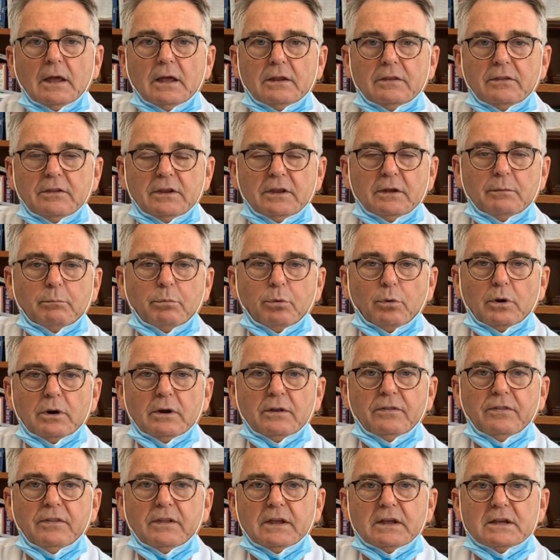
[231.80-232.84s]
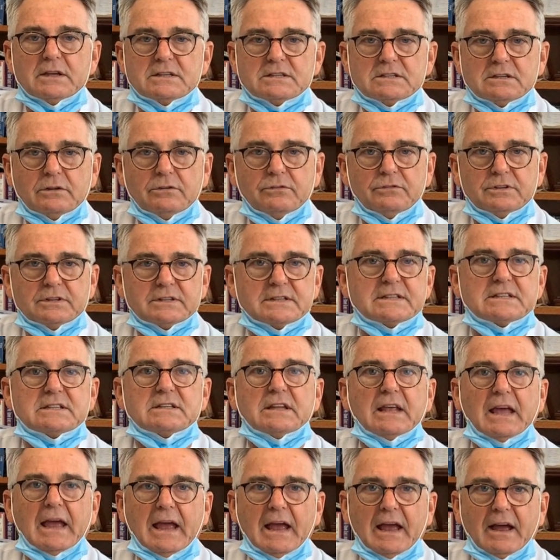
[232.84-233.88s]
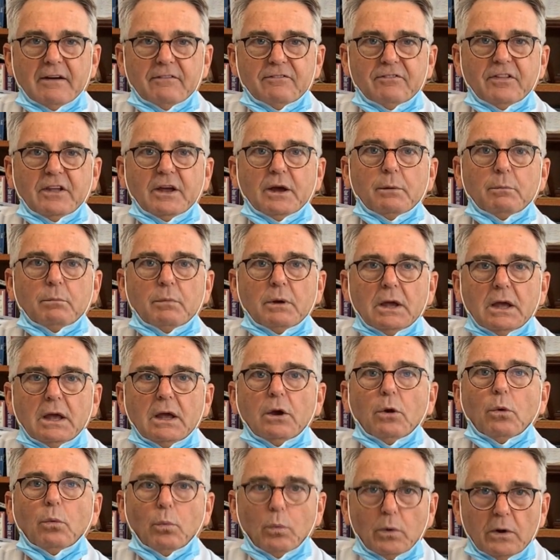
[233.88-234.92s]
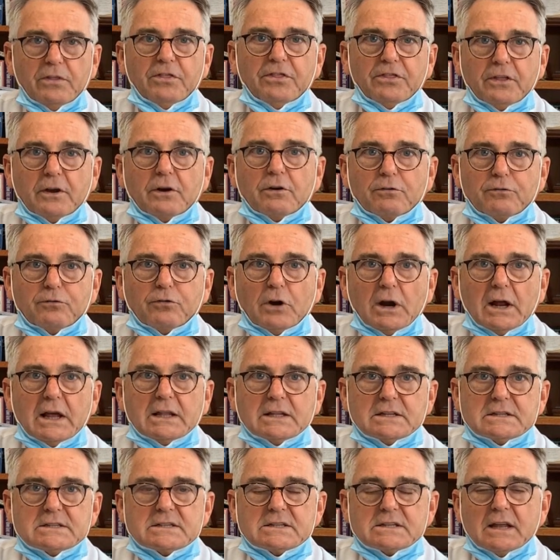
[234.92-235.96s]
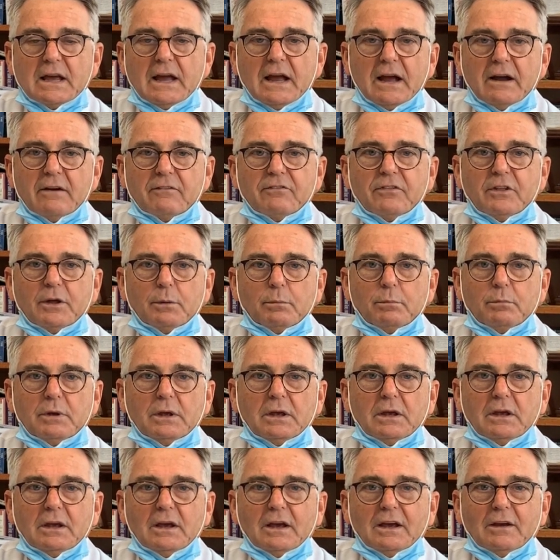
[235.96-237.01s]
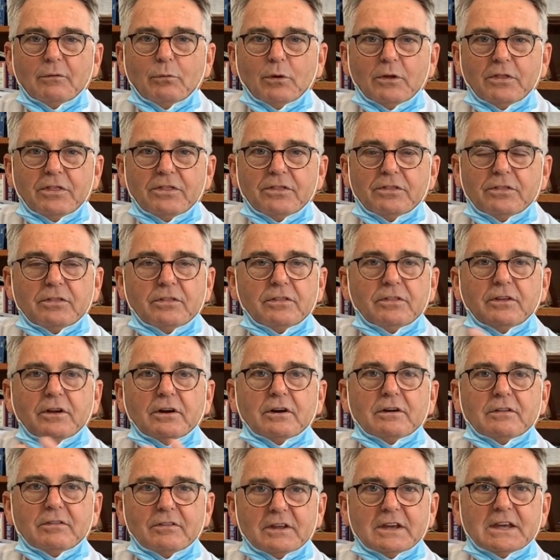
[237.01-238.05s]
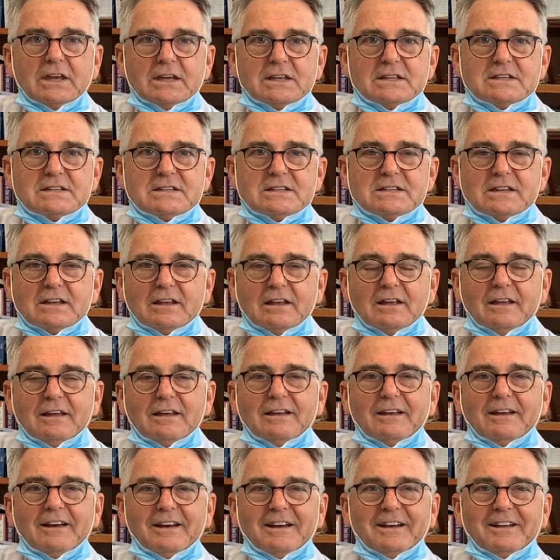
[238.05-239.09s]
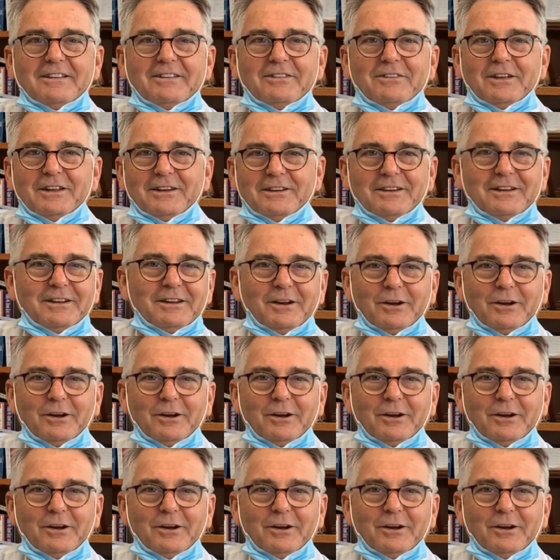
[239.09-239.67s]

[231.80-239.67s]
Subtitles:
The important thing is just to have them with their friends, to have them with the kids that